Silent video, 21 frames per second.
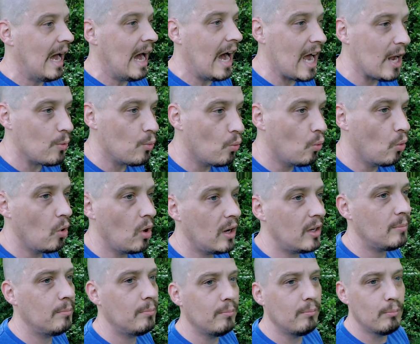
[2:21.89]
I
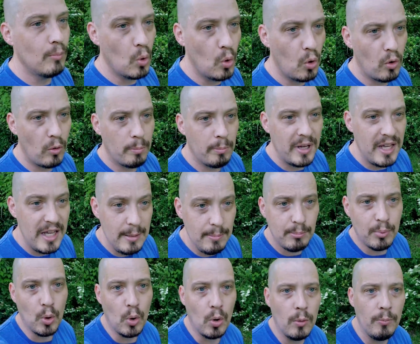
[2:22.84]
want more
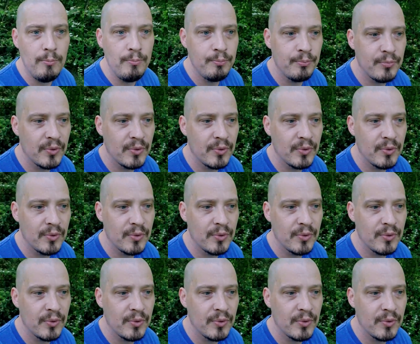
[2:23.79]
people,